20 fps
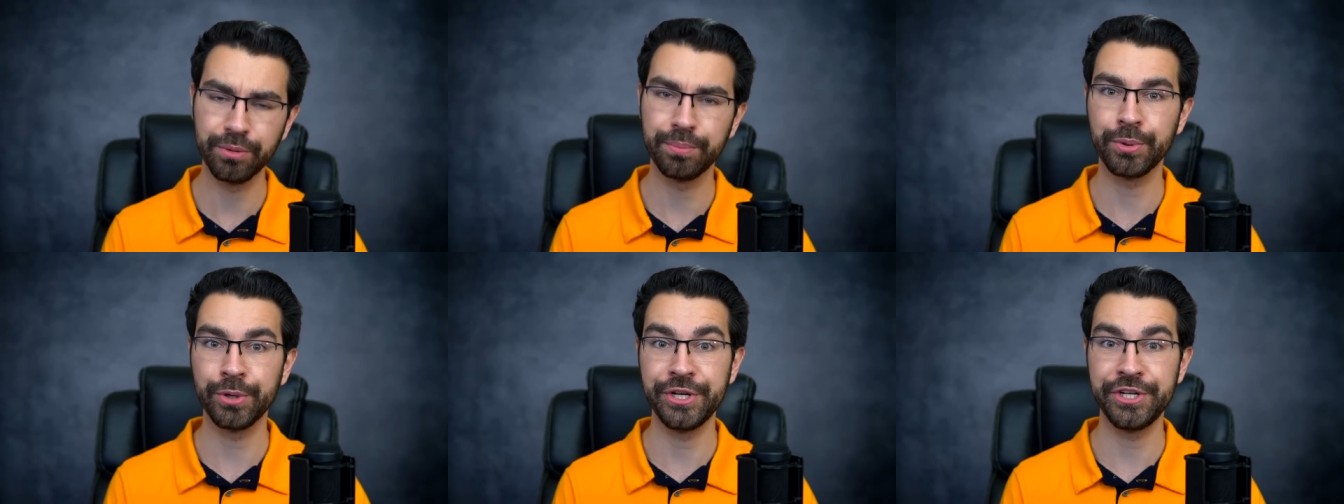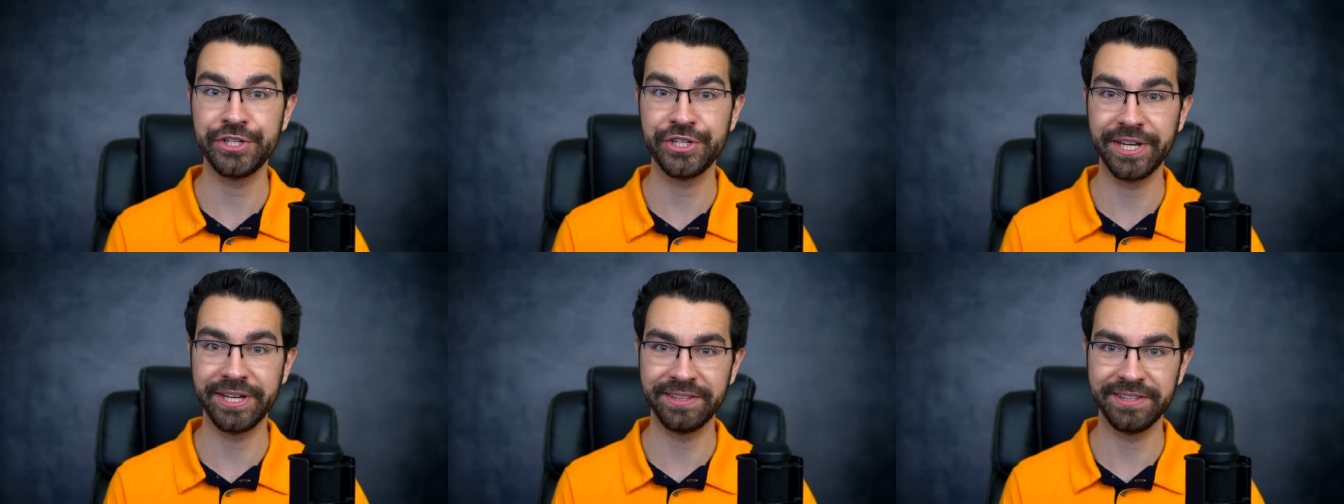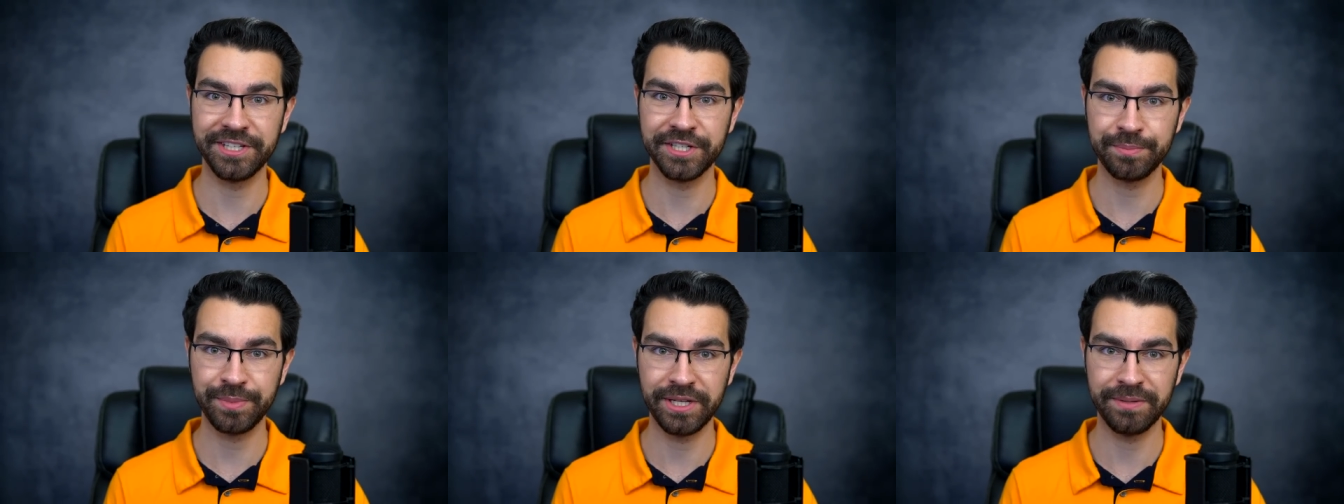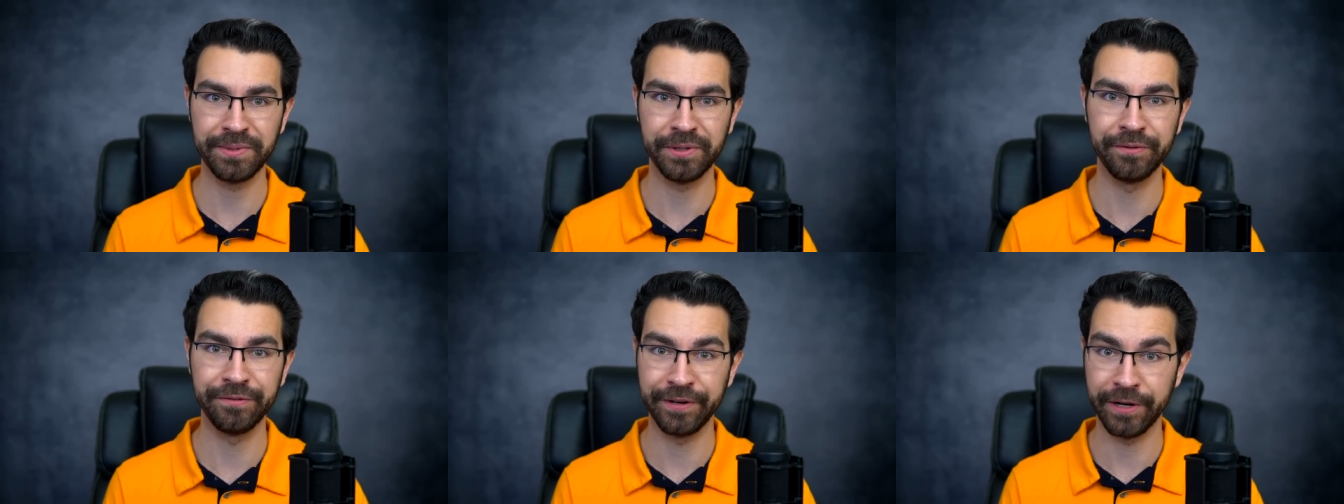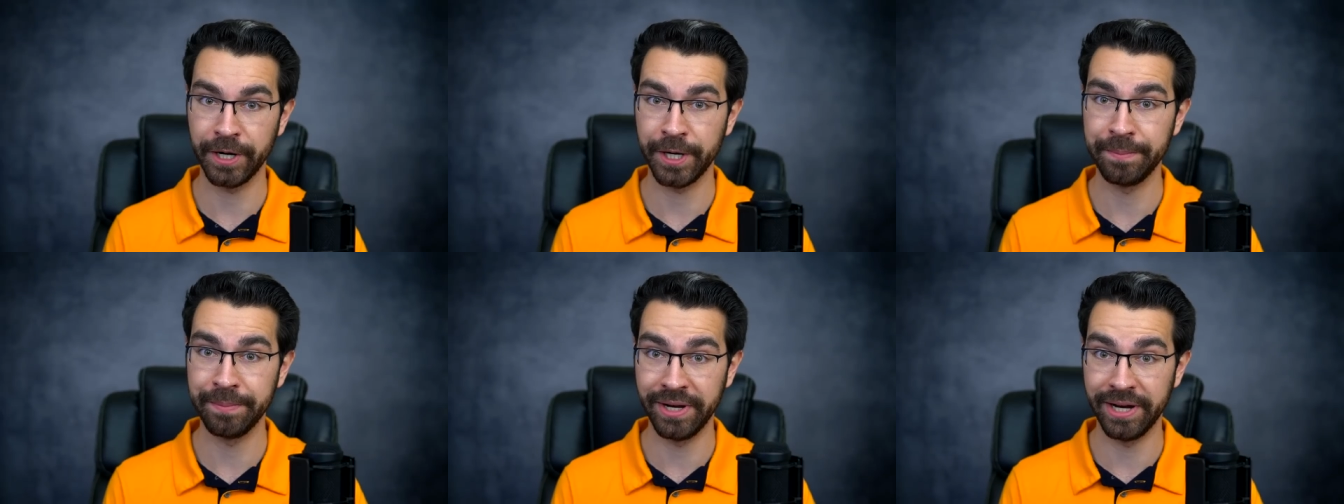appreciate these people
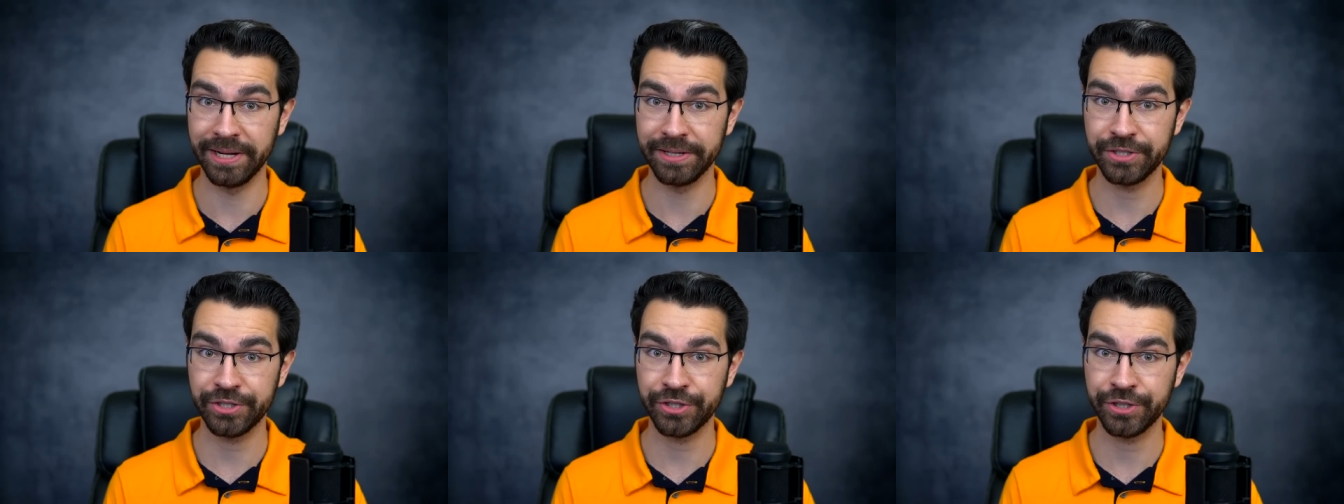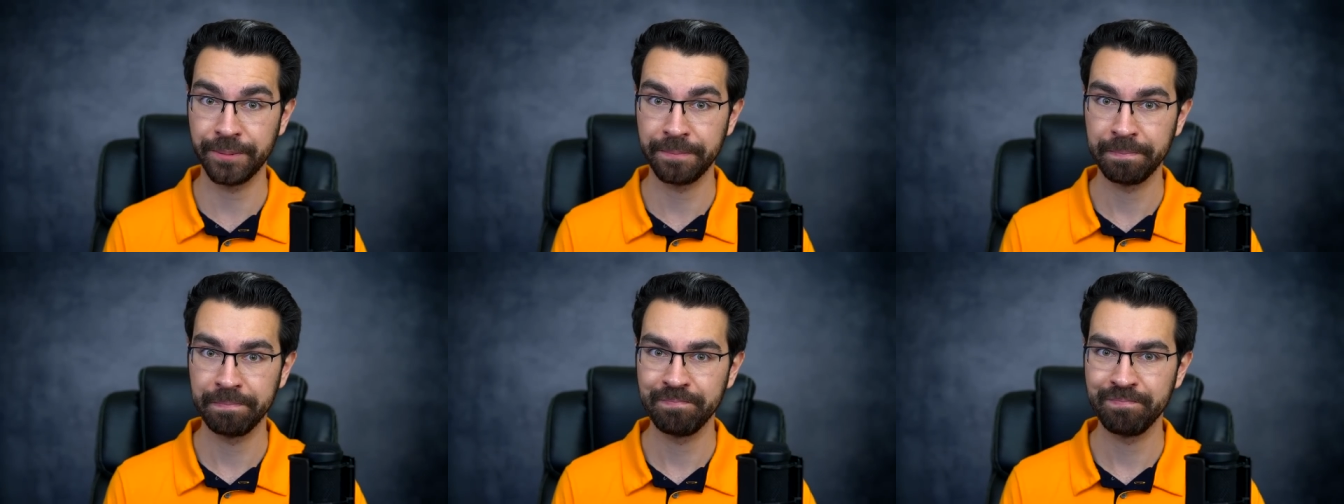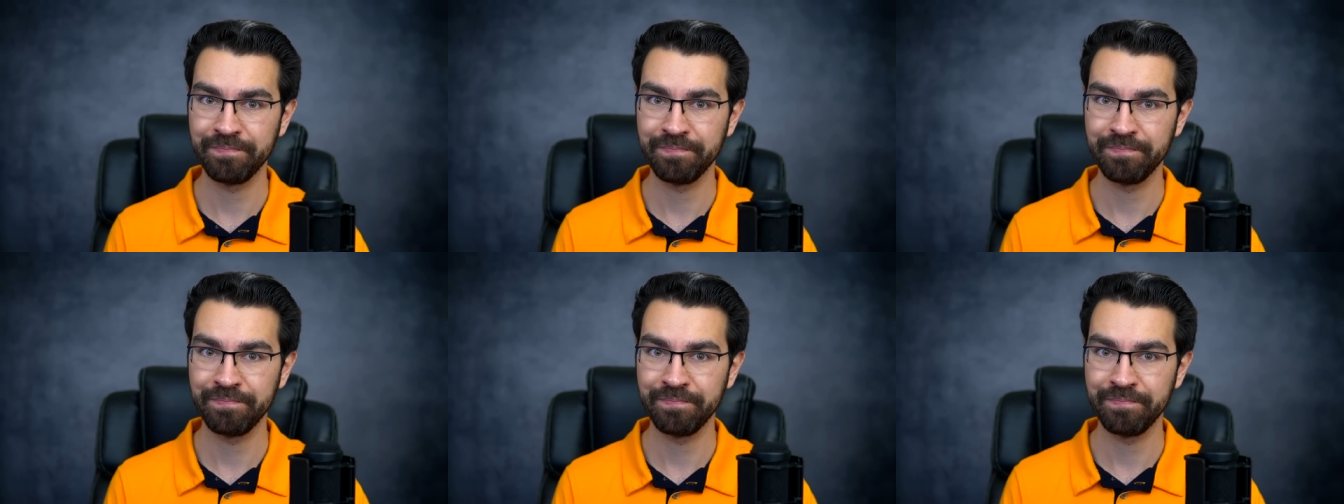very much.